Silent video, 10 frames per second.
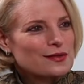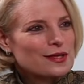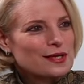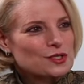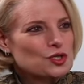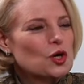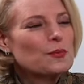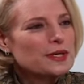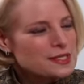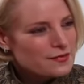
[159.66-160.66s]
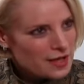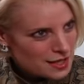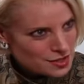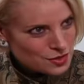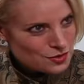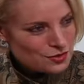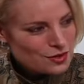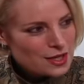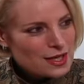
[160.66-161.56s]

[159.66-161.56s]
the genomics of cancer,